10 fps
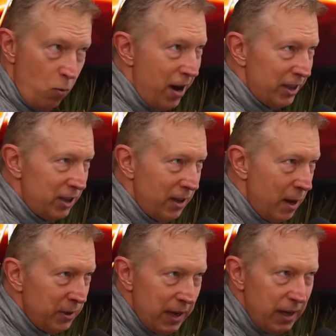watch,
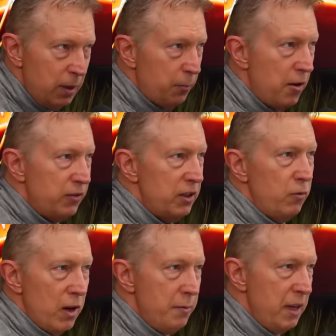I'm taking a prophecy
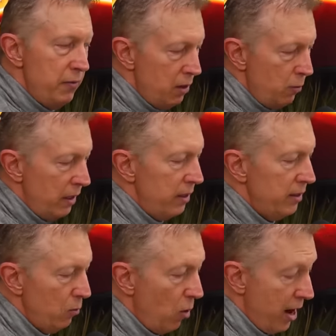of what I'm giving and what he
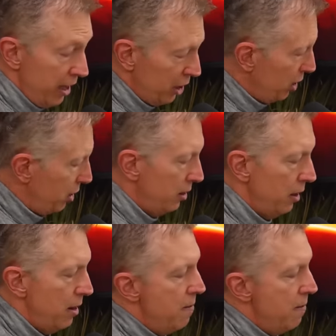said, watch.